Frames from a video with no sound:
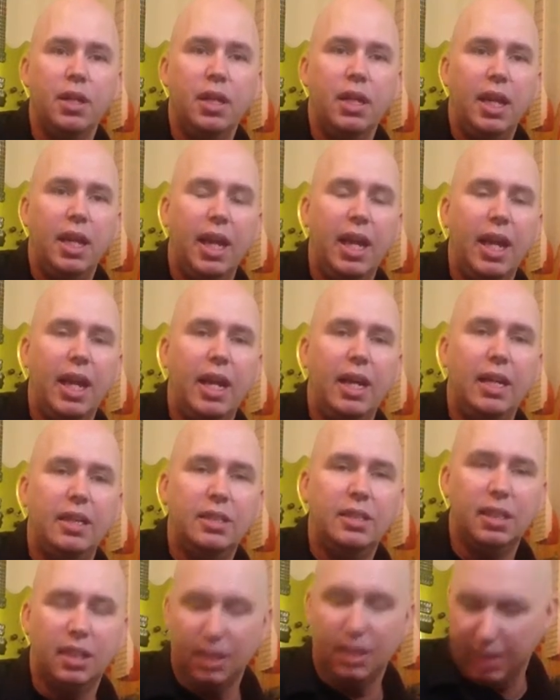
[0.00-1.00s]
And
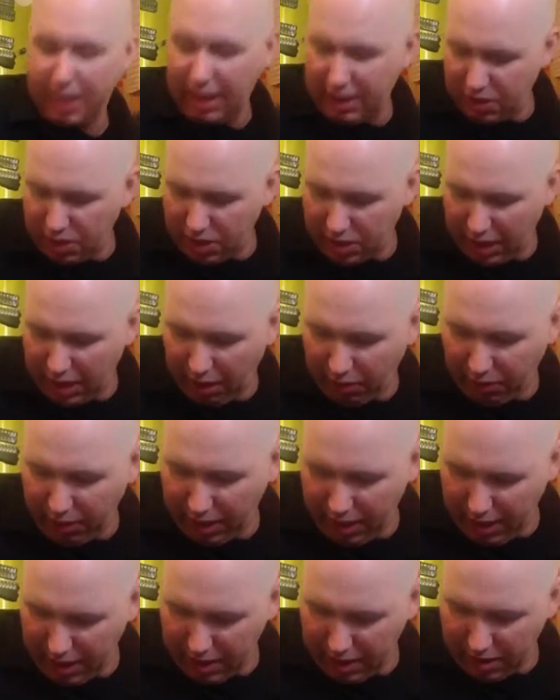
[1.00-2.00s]
uh, that's just how that
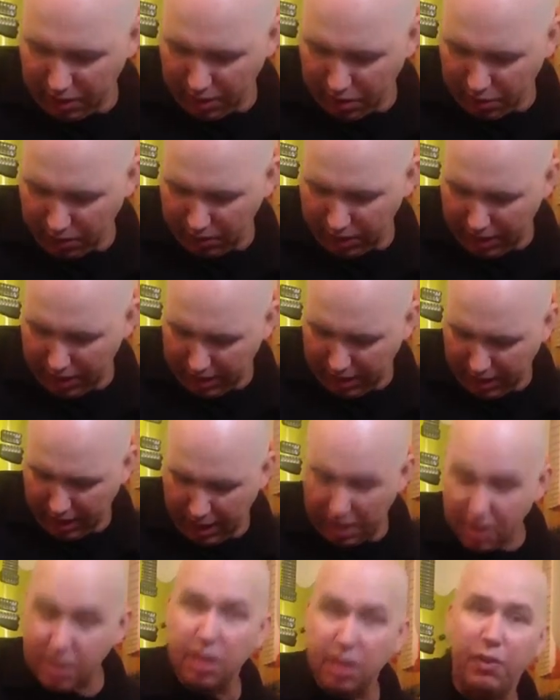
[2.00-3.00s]
is. So in this
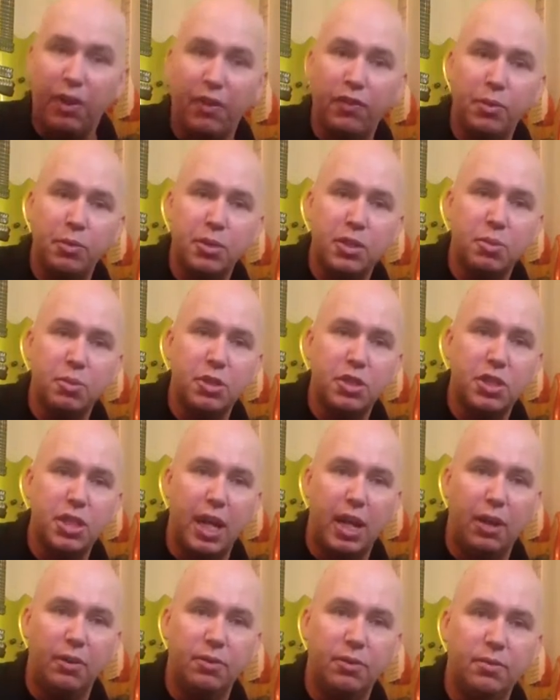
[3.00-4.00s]
case, if I flip the switch
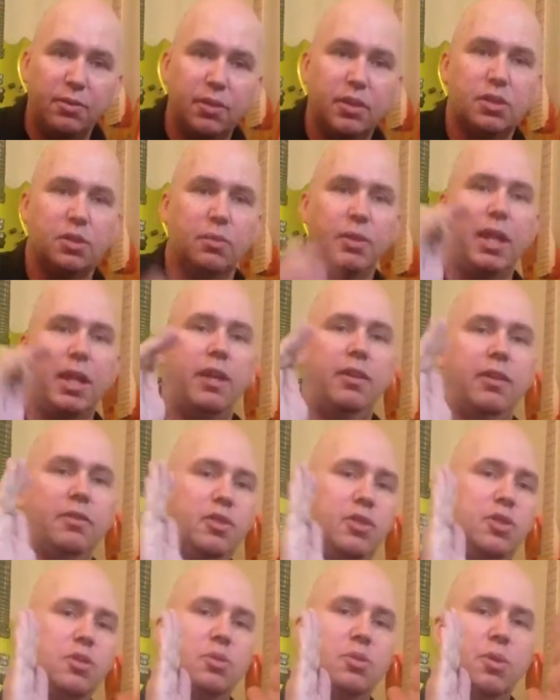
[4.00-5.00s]
down, so we now have
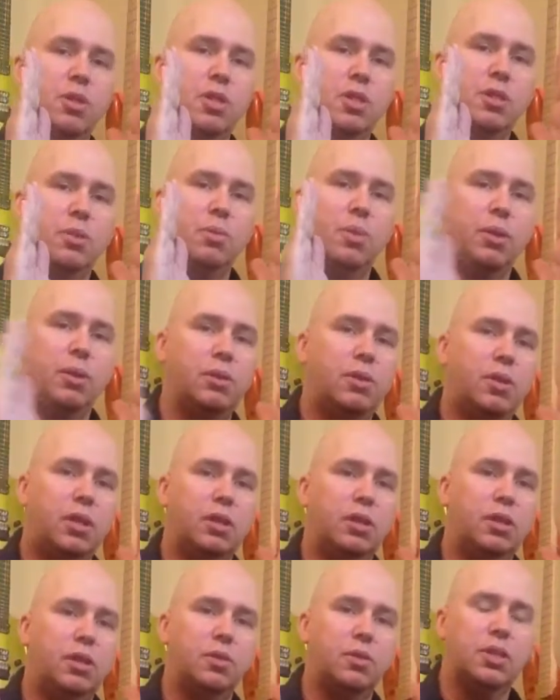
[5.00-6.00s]
two switches, one
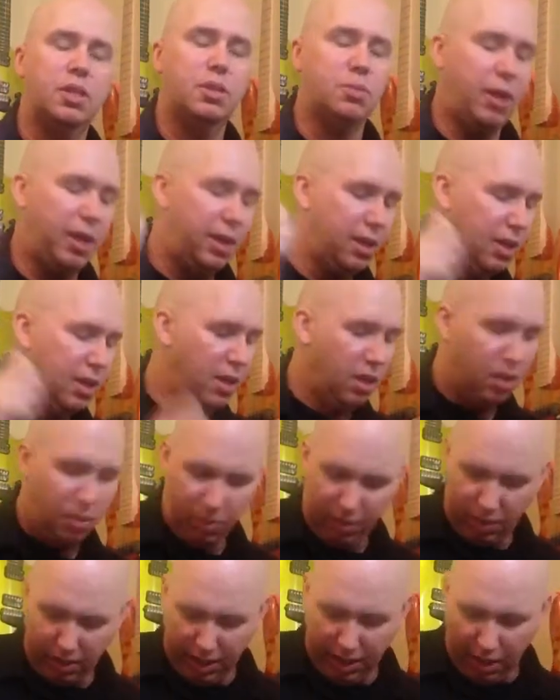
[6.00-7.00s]
goes this way,
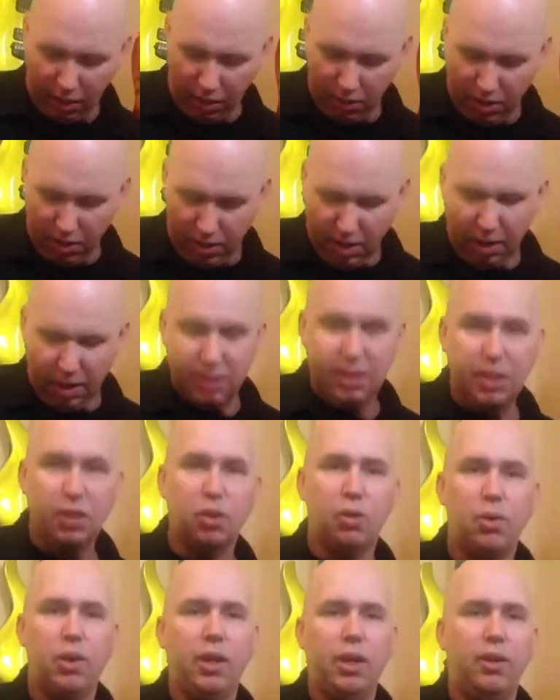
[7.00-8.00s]
we are now a single
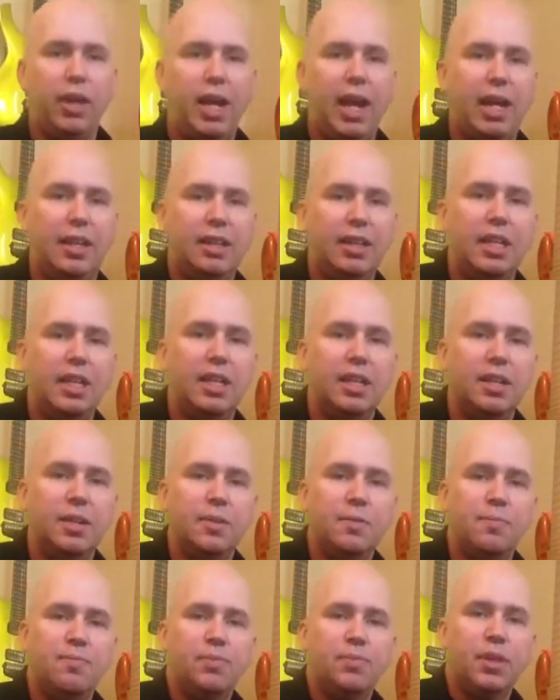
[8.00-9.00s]
coil at the
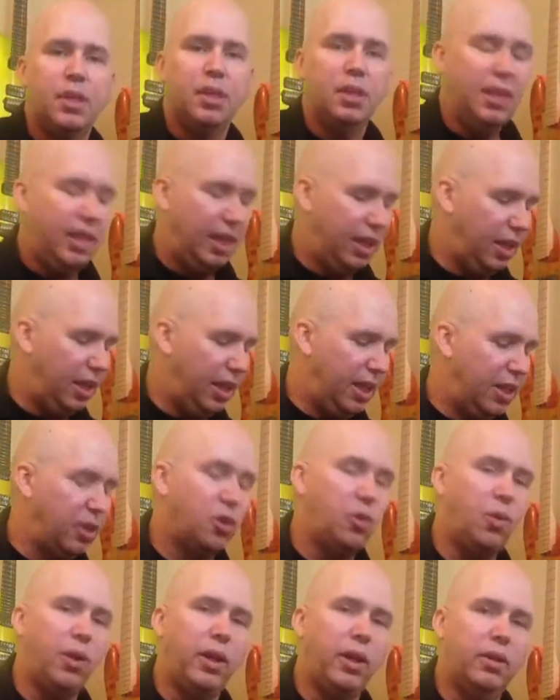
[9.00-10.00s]
in inner
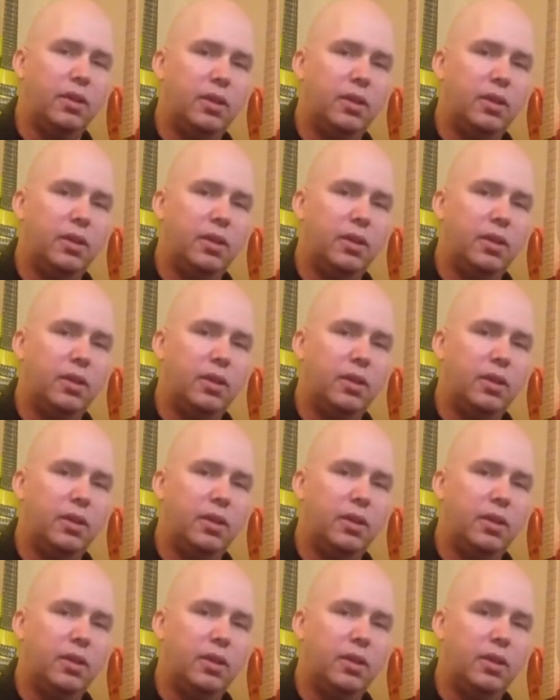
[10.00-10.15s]
coil.